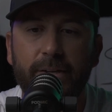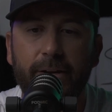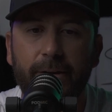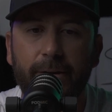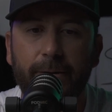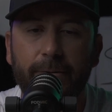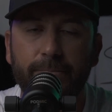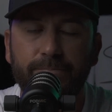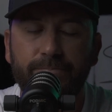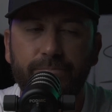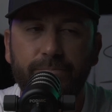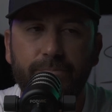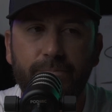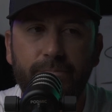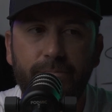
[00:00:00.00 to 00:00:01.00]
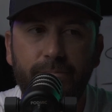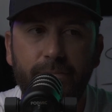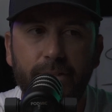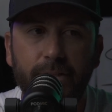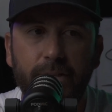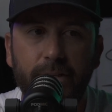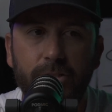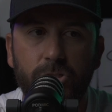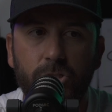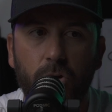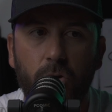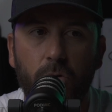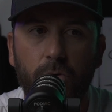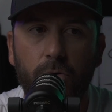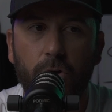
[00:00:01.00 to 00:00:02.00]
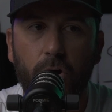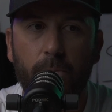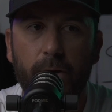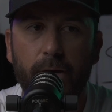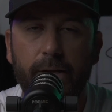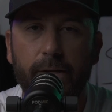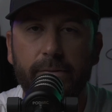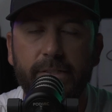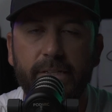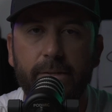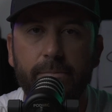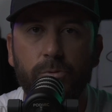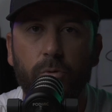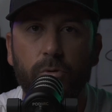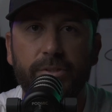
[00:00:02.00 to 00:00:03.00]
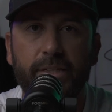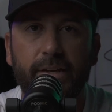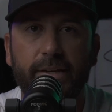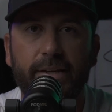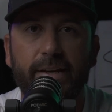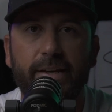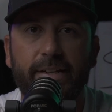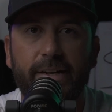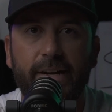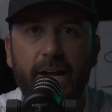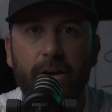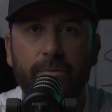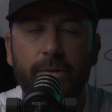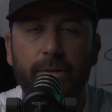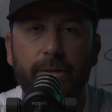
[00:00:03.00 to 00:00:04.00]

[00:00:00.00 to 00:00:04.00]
And so normally teams will take in and out.